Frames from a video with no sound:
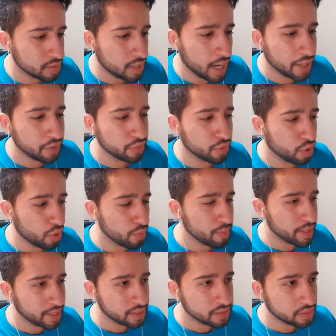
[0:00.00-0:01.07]
I know
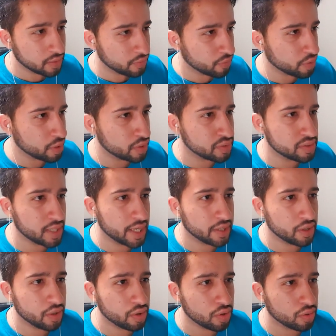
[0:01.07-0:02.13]
many softwares. I
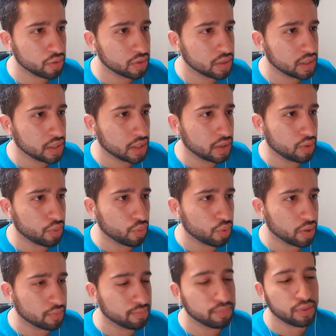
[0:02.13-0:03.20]
know
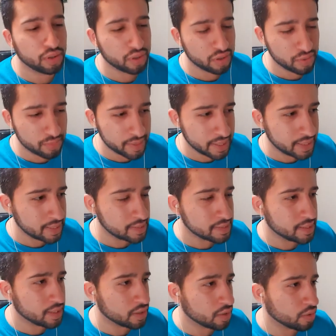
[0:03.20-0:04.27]
what blur means.
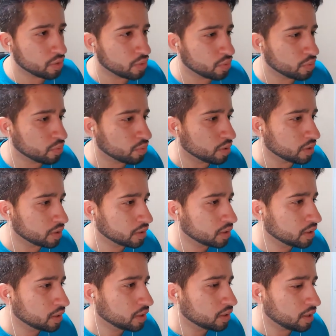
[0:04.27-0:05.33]
I know what
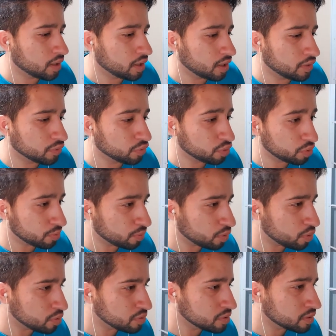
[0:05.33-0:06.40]

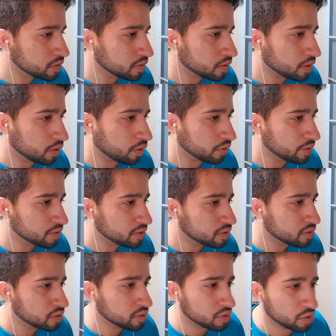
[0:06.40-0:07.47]
normals, all this
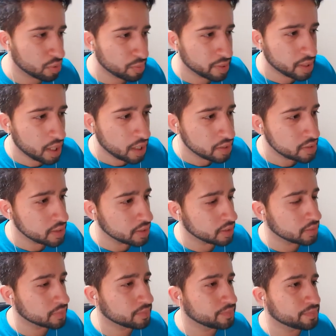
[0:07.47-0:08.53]
terminology.
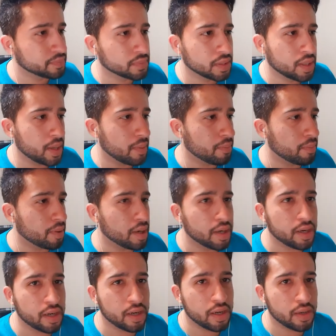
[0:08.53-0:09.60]
But
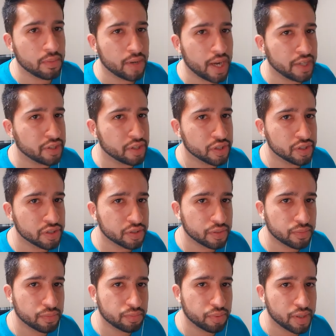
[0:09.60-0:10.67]
I just
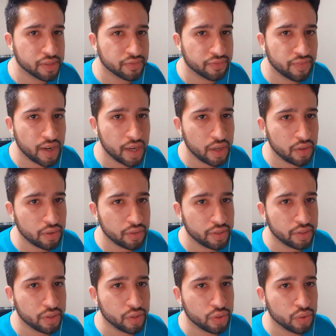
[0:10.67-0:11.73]
press file
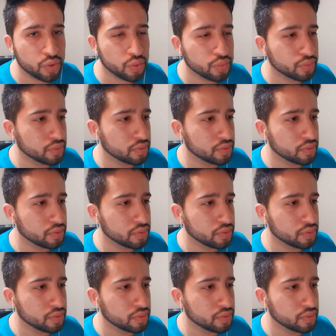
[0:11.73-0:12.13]
and new